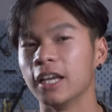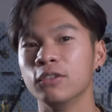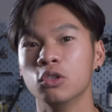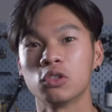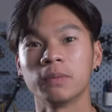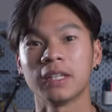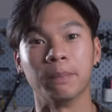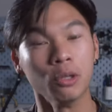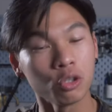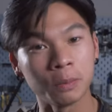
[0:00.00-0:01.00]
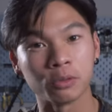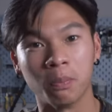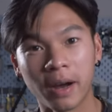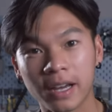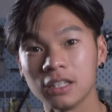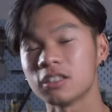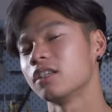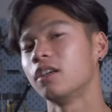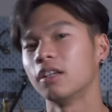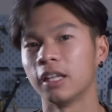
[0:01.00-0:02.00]
If you do something that blows people's minds,
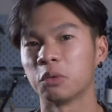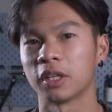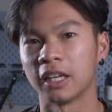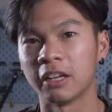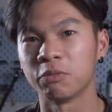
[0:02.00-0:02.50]
like what Ken